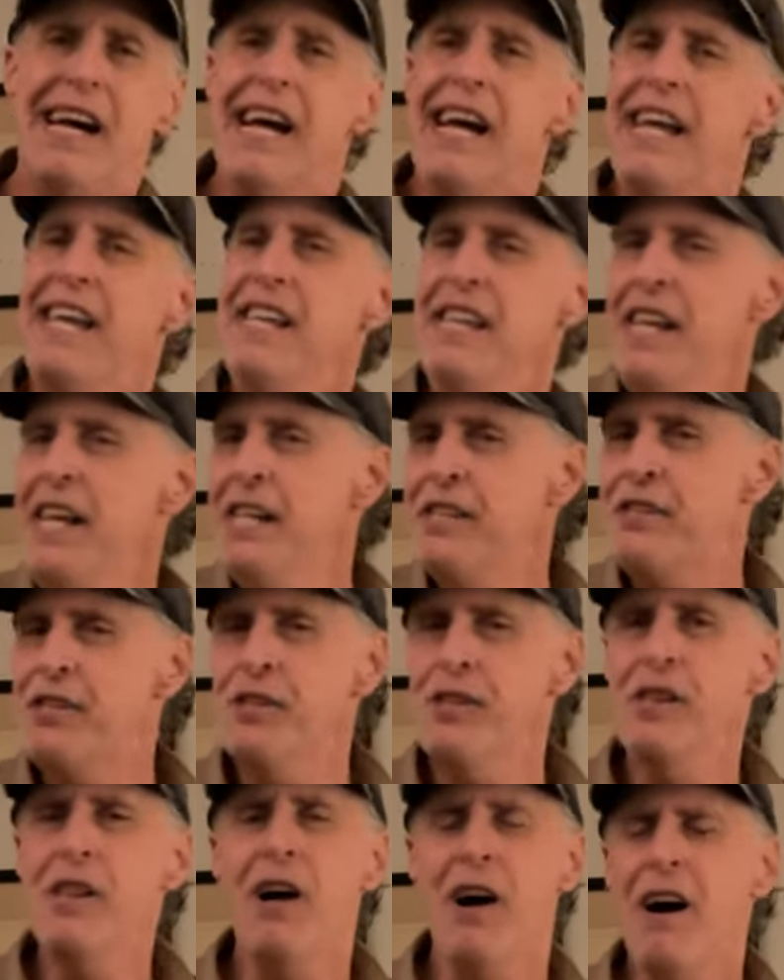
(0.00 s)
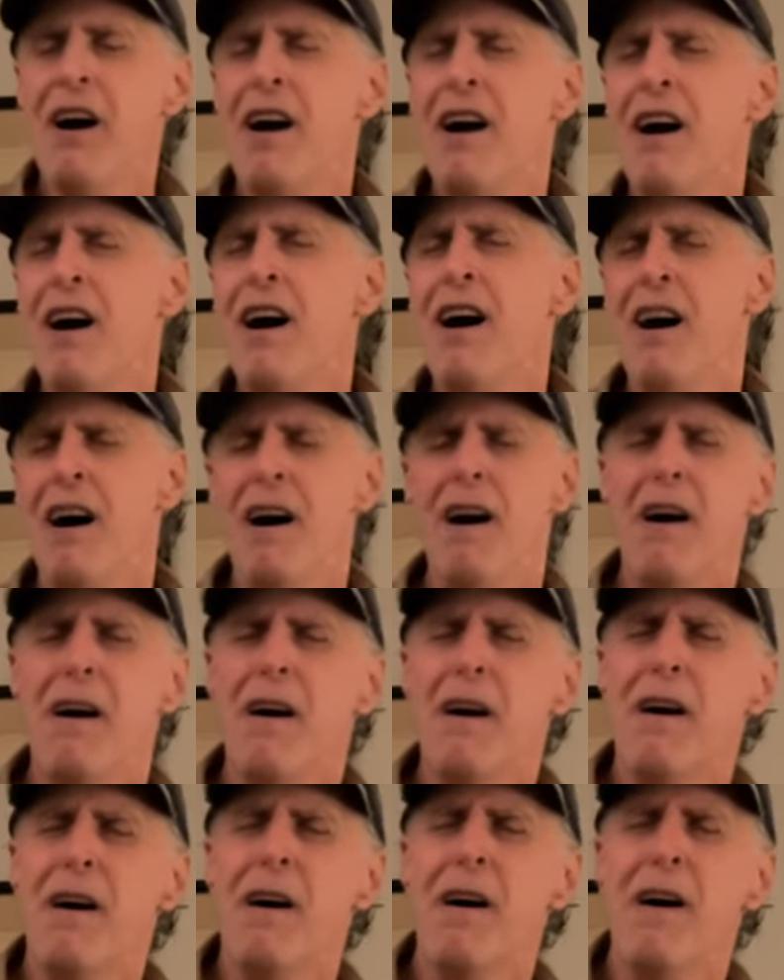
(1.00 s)
And it's a
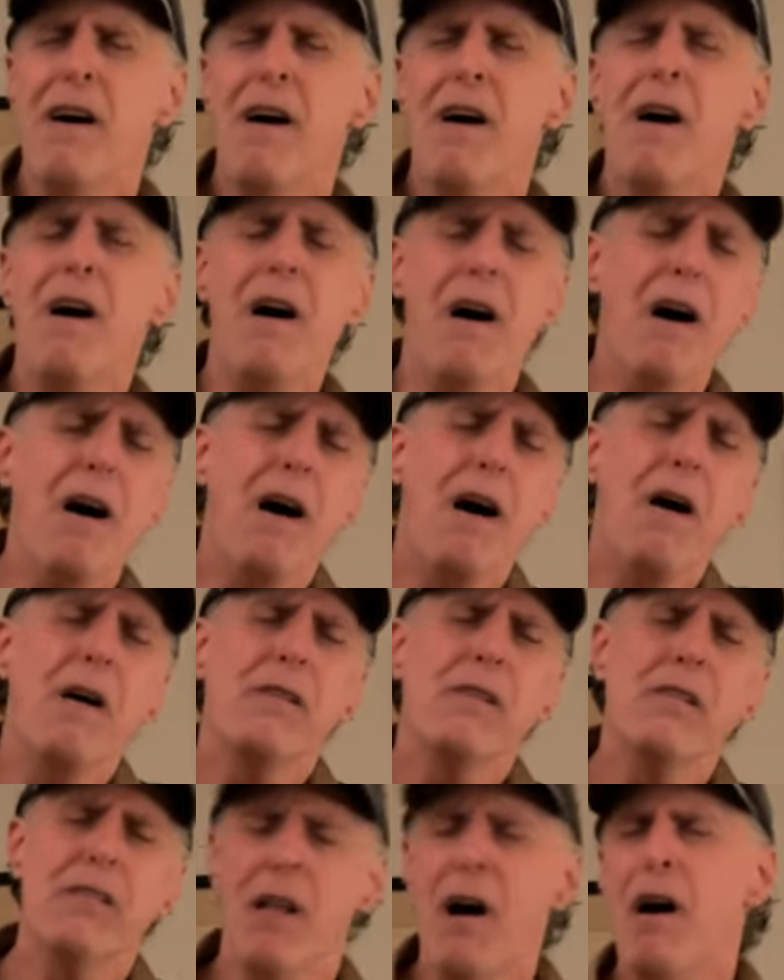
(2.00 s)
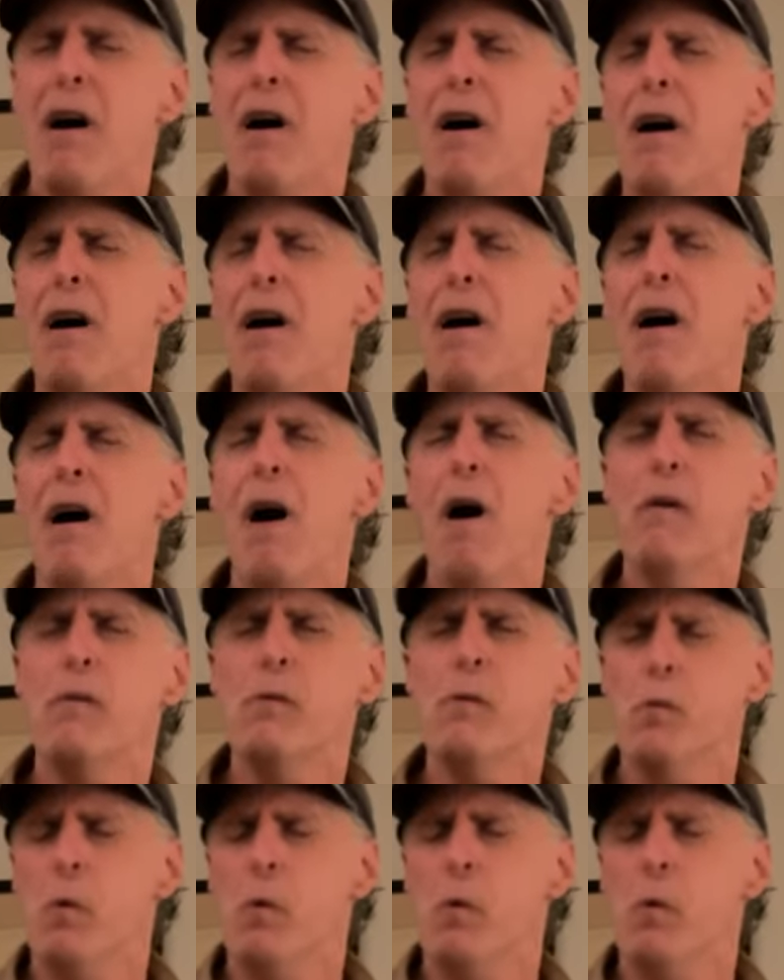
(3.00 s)
long, long